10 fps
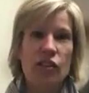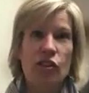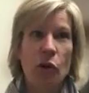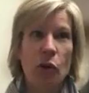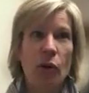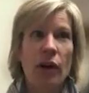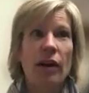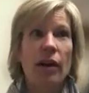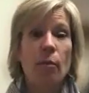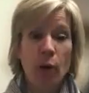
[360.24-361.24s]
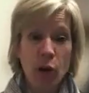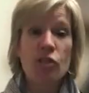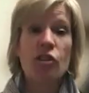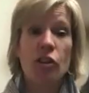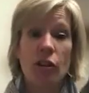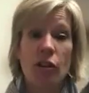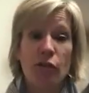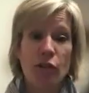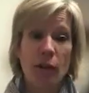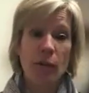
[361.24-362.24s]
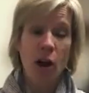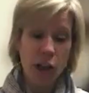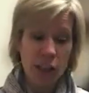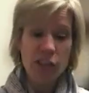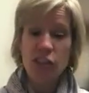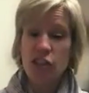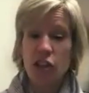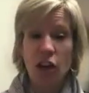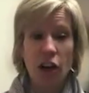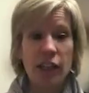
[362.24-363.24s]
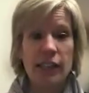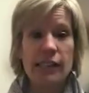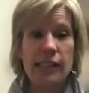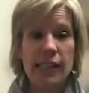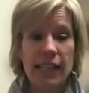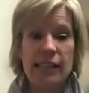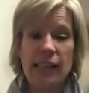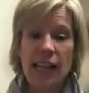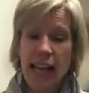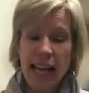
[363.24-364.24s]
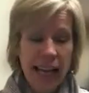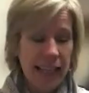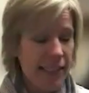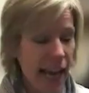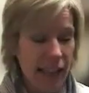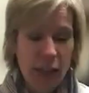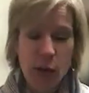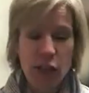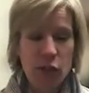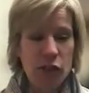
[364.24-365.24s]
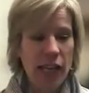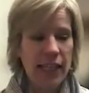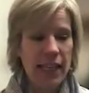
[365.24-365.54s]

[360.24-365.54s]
it so personal from artist to artist is exactly what you said.